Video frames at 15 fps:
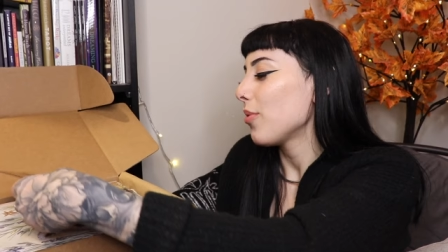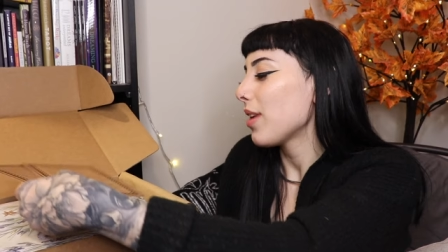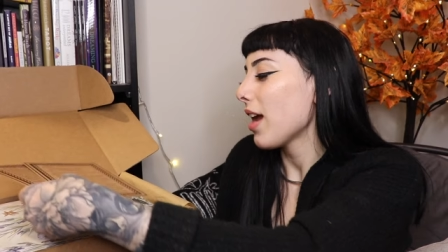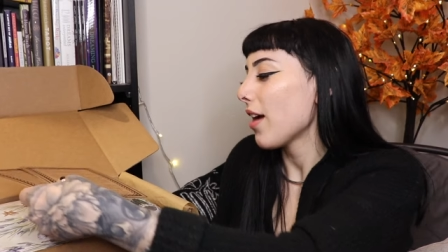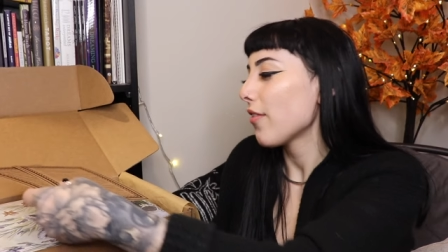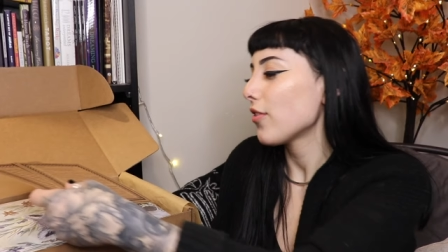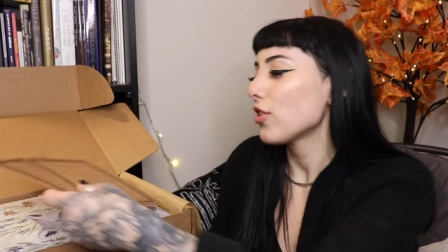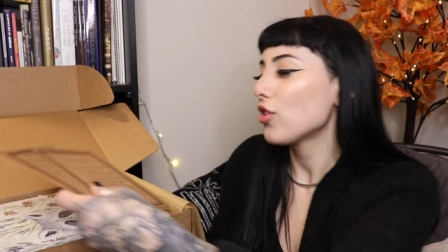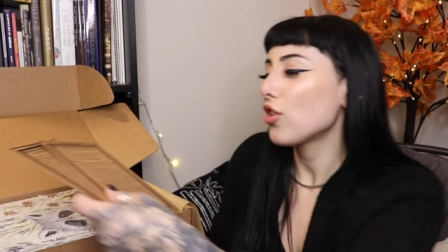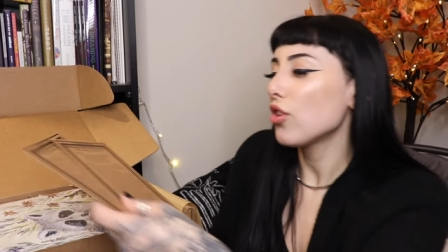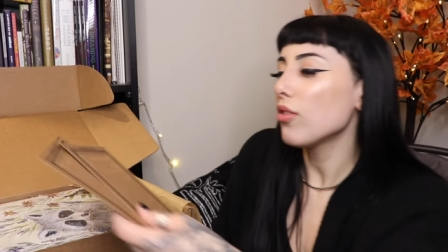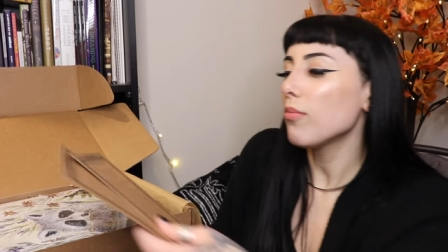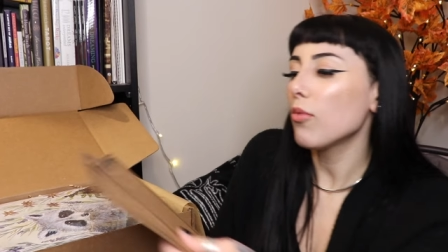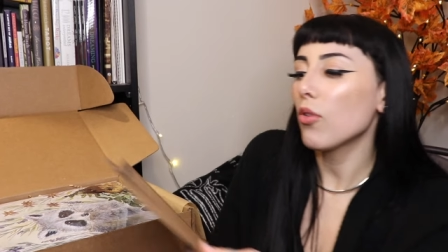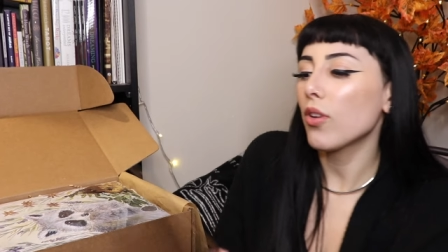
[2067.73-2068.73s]
We have
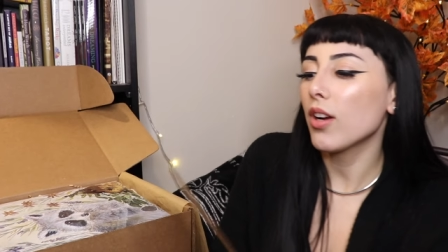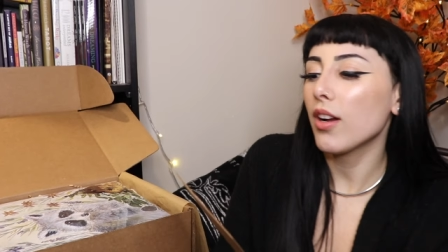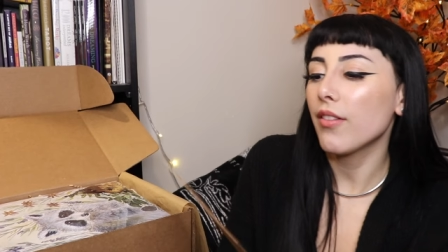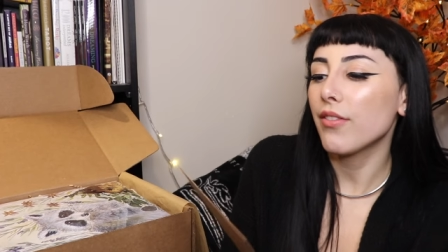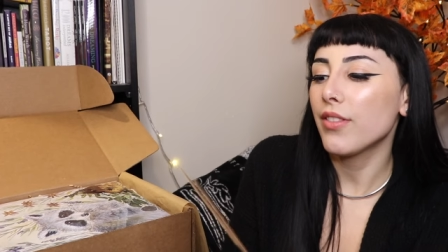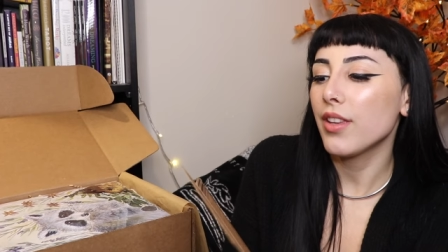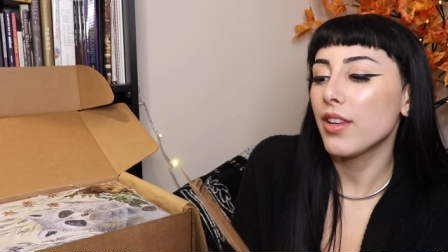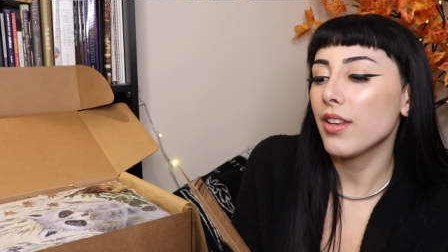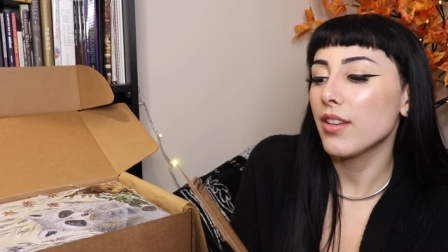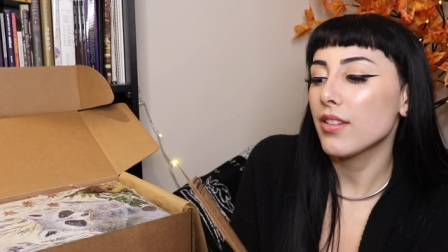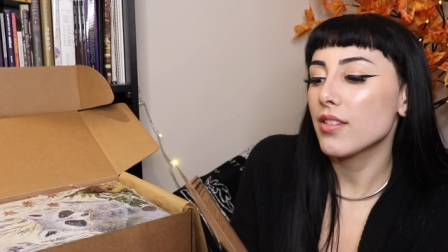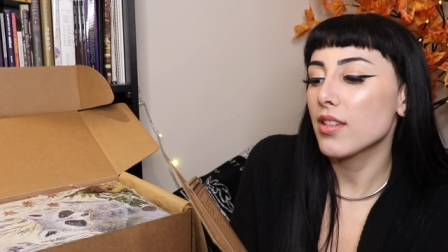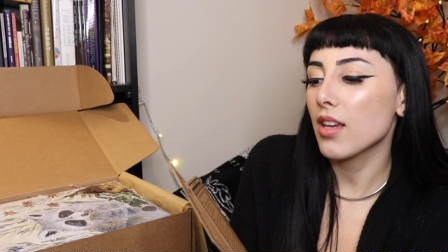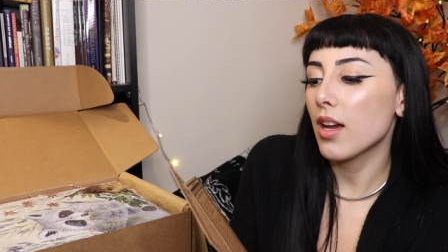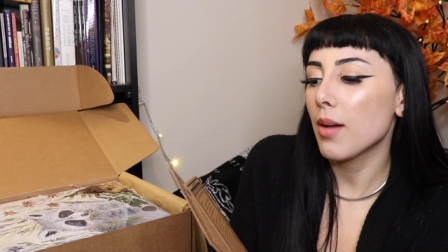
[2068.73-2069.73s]
two more of
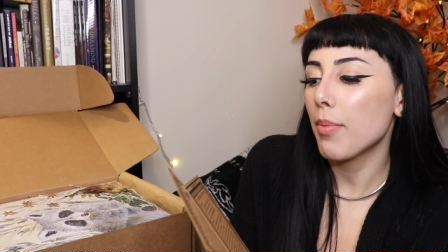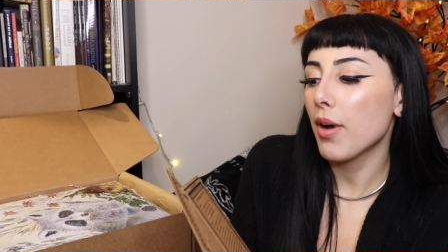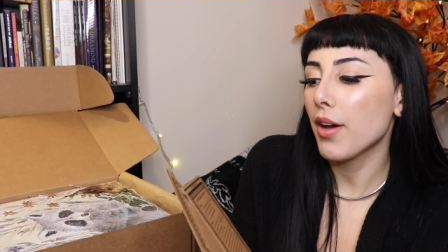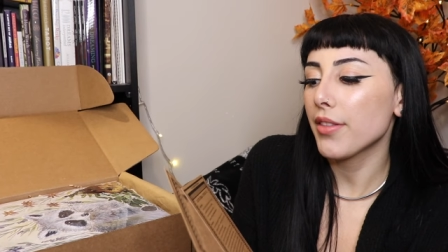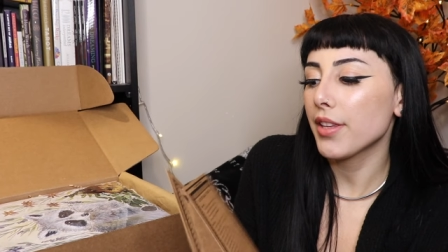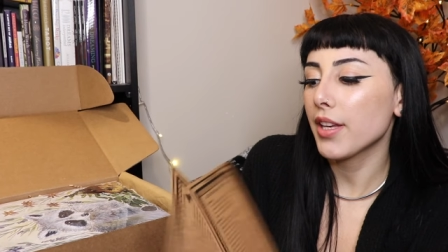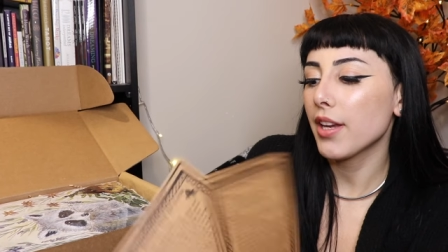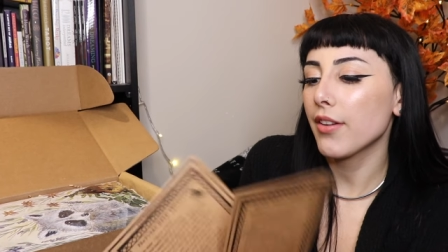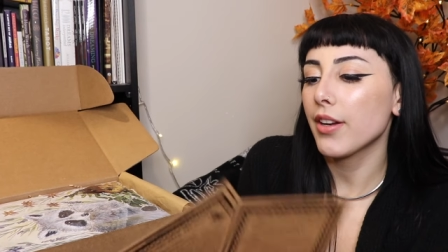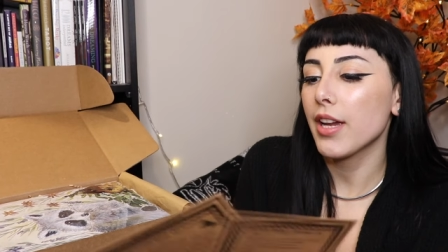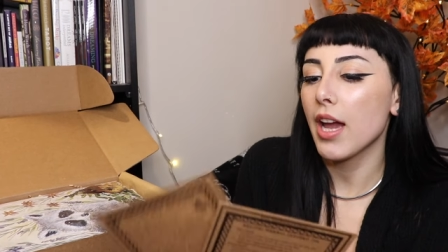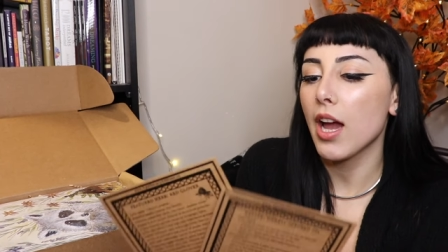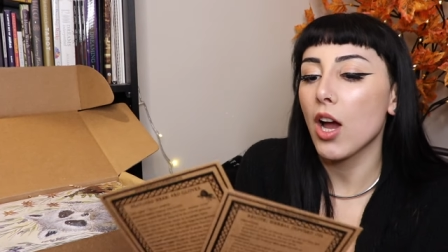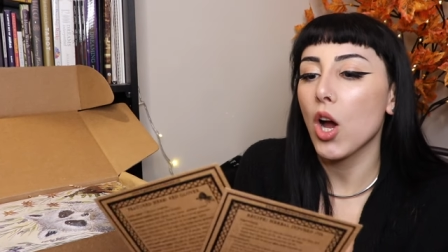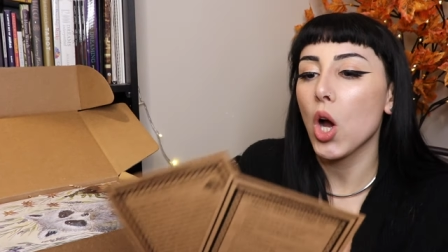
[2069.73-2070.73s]
these Apothecary at